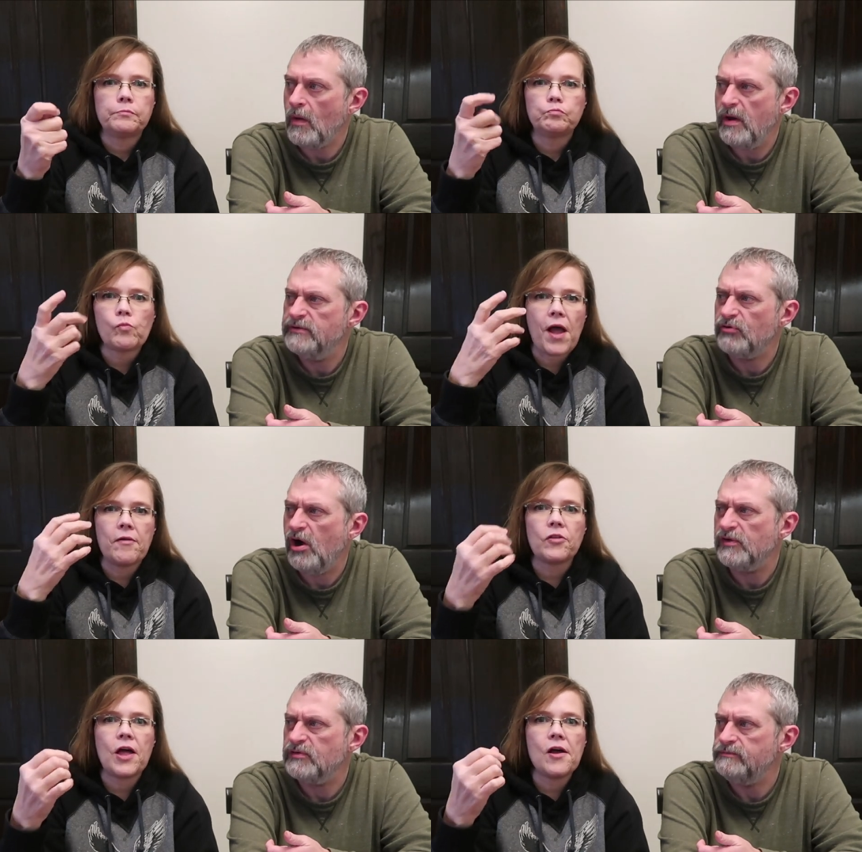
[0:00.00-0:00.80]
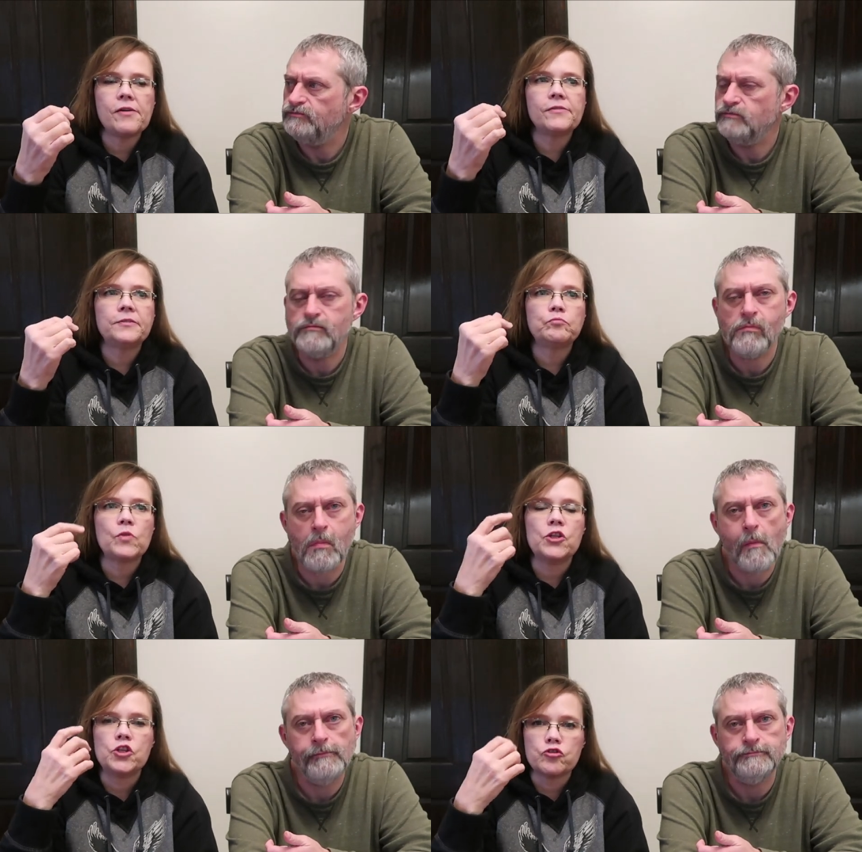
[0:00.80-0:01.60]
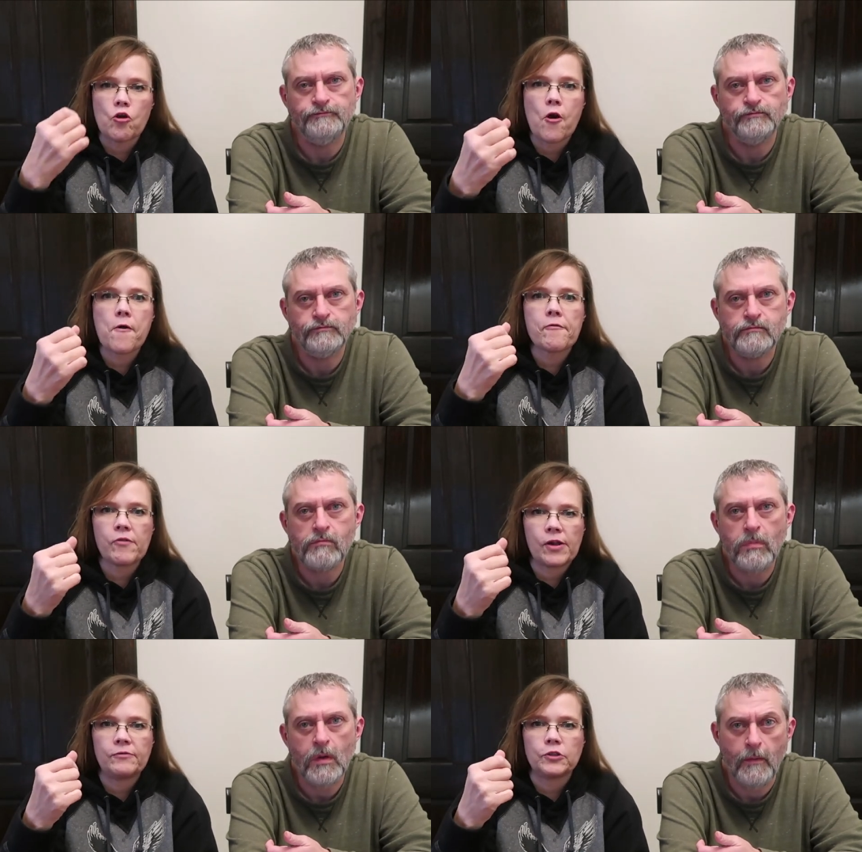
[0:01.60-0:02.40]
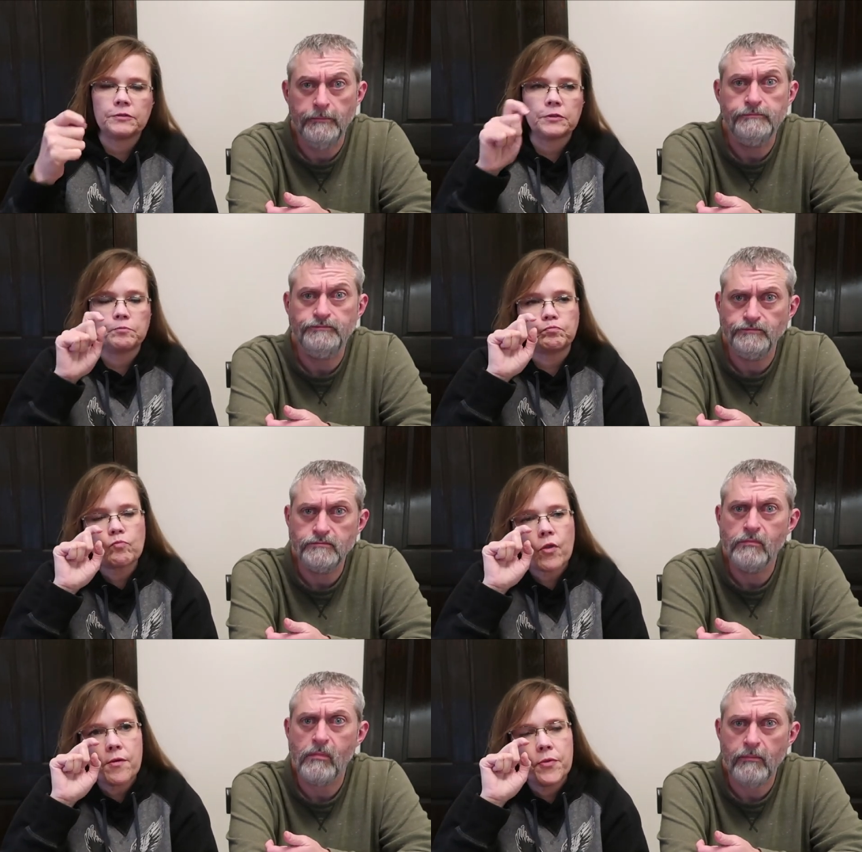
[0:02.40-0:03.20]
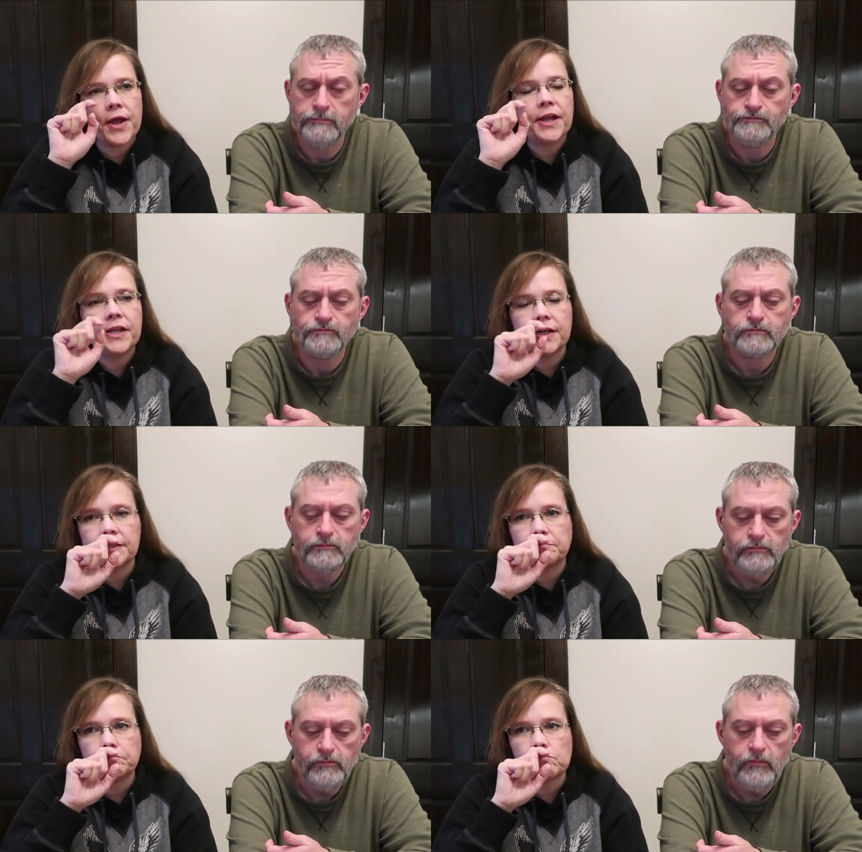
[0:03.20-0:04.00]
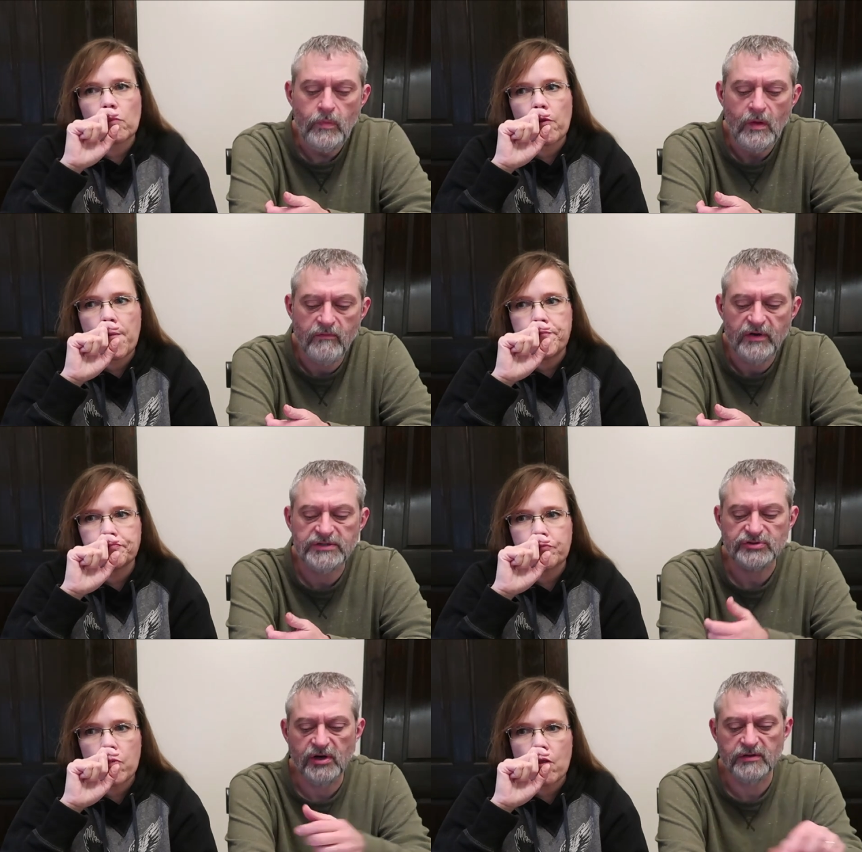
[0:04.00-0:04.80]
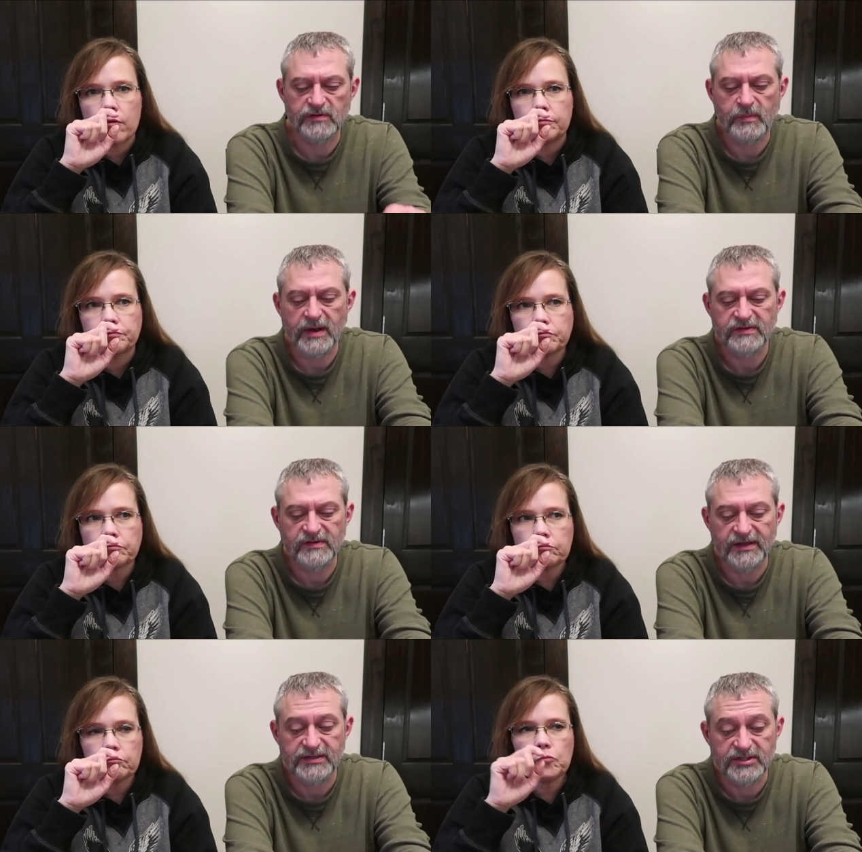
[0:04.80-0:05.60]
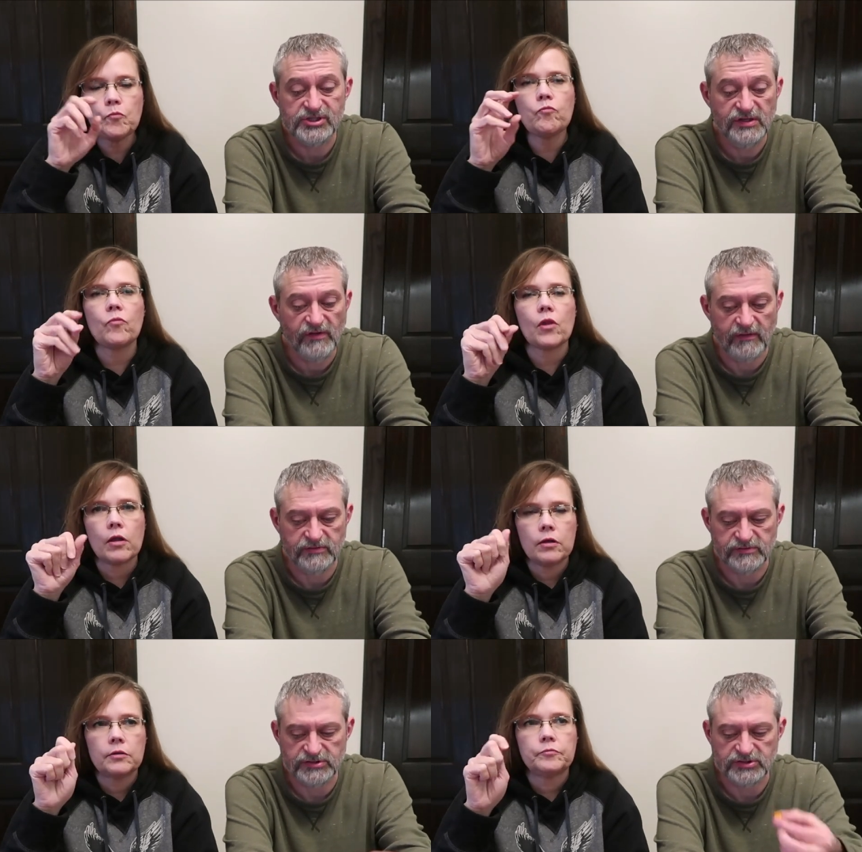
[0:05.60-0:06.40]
Speaker 1: I awesome.
Speaker 2: love the strong flavor of mm -hmm. them. They um
Speaker 1: very strong spices and the cheese flavor is very